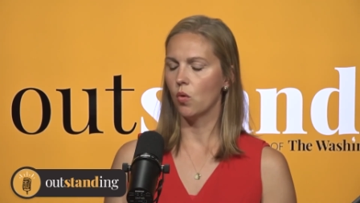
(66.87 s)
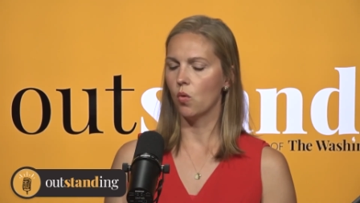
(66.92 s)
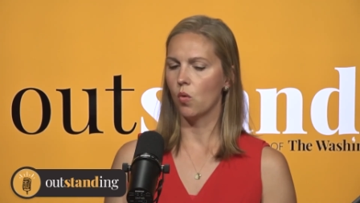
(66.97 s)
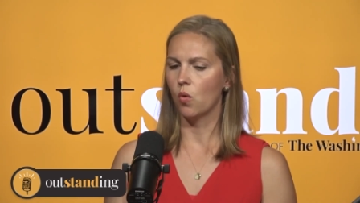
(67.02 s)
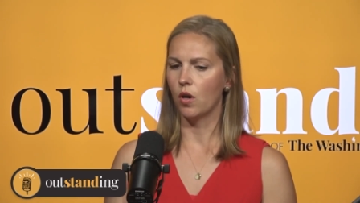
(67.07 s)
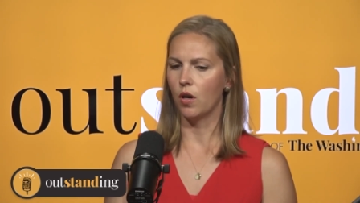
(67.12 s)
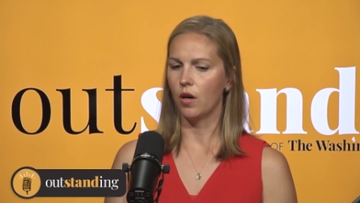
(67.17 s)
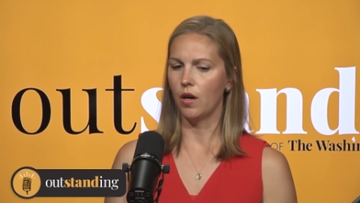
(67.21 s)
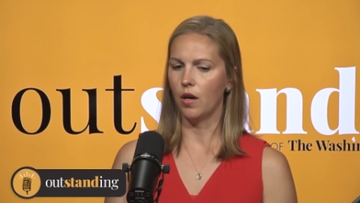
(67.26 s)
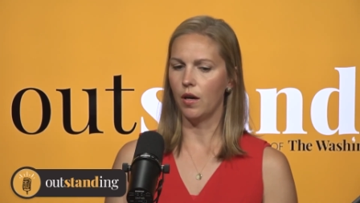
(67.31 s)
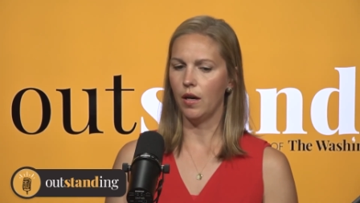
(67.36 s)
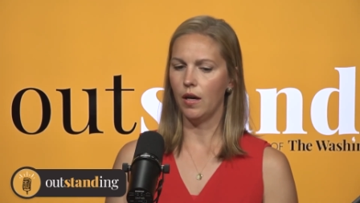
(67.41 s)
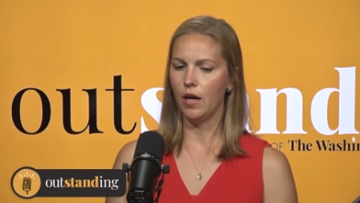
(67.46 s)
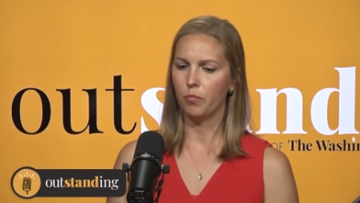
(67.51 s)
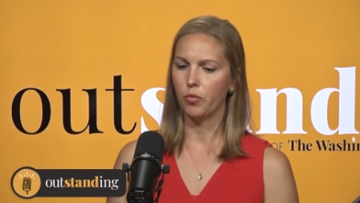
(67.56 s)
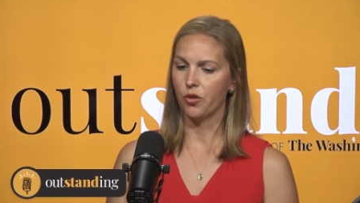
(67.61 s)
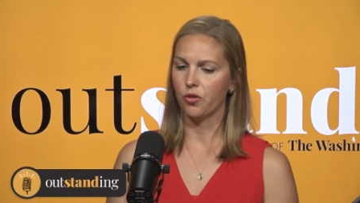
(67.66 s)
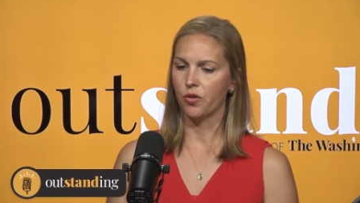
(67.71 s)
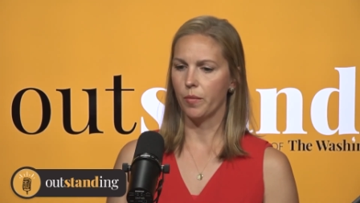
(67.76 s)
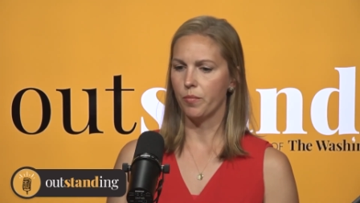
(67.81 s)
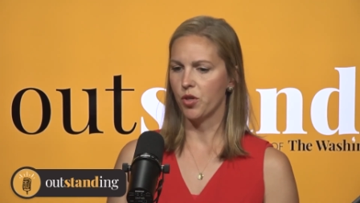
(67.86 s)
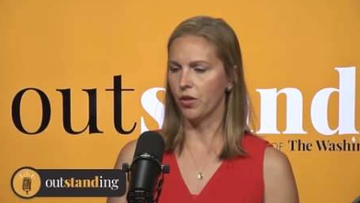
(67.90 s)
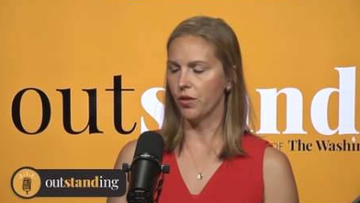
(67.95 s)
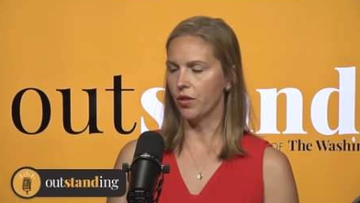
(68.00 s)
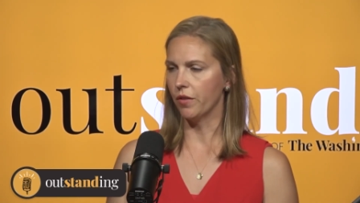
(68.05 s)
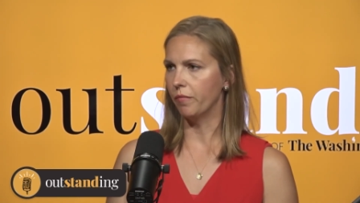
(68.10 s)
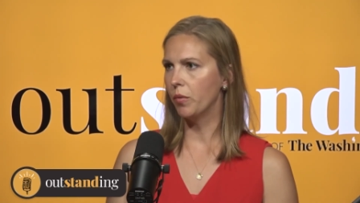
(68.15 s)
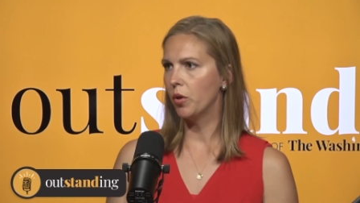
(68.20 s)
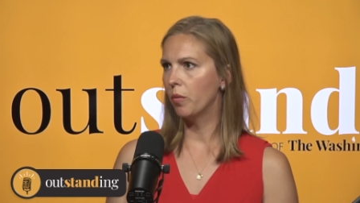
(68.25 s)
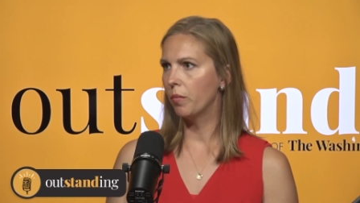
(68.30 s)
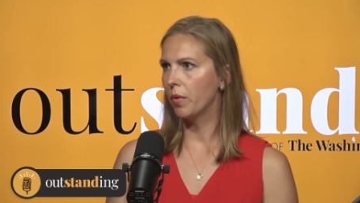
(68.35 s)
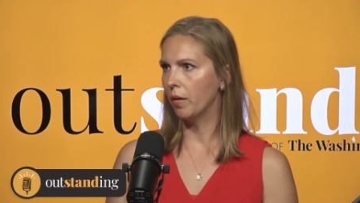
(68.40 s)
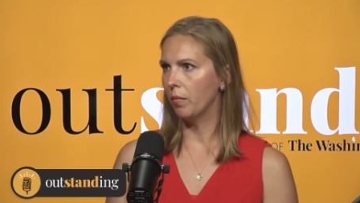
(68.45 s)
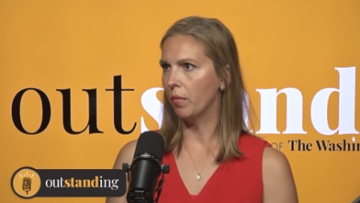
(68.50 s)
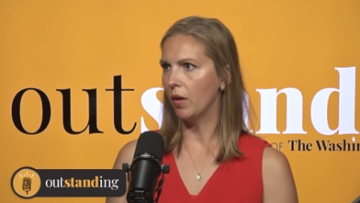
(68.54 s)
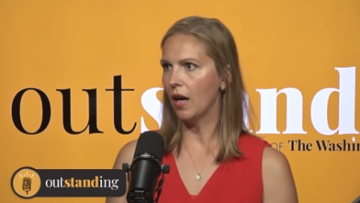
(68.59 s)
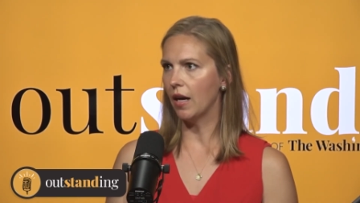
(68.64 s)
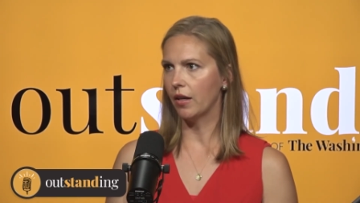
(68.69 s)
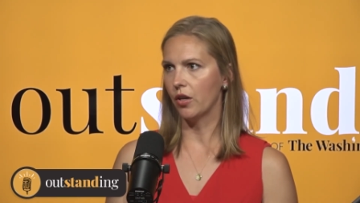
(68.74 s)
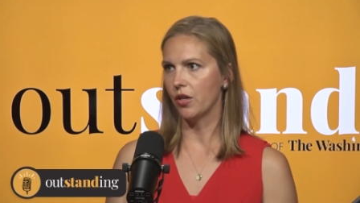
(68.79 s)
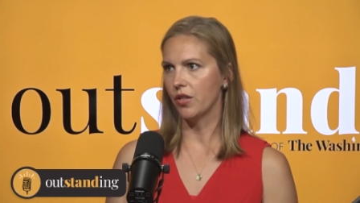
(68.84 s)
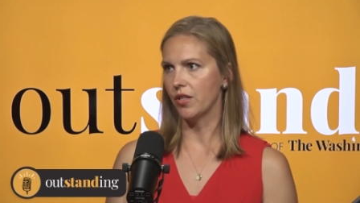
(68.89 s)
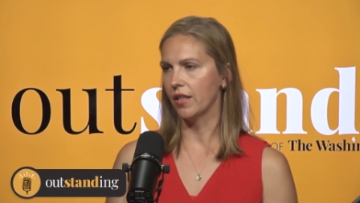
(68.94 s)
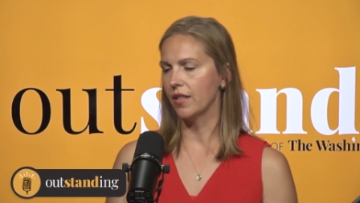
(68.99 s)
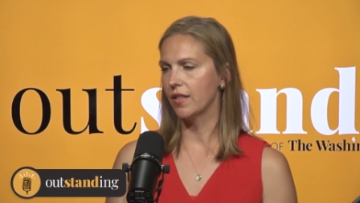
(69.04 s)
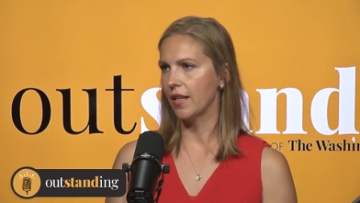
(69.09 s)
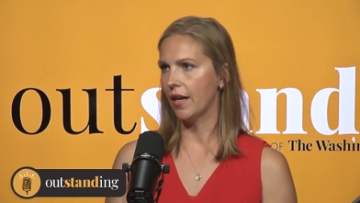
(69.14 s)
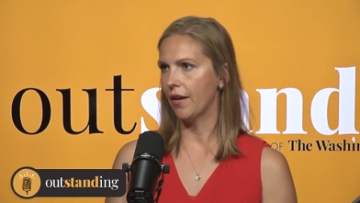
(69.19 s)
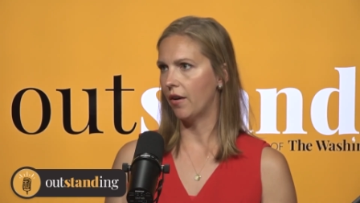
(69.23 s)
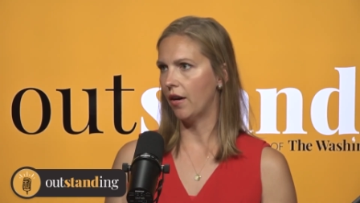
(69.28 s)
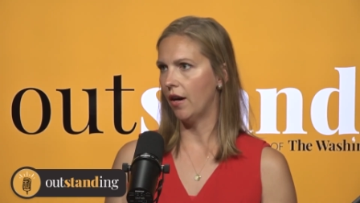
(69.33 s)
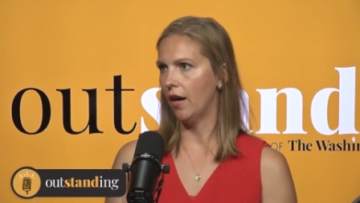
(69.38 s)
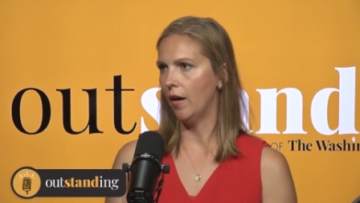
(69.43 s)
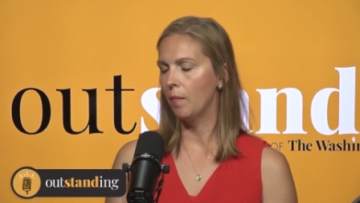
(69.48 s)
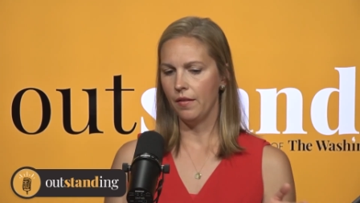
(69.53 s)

or prescriptions of puberty blockers, et cetera.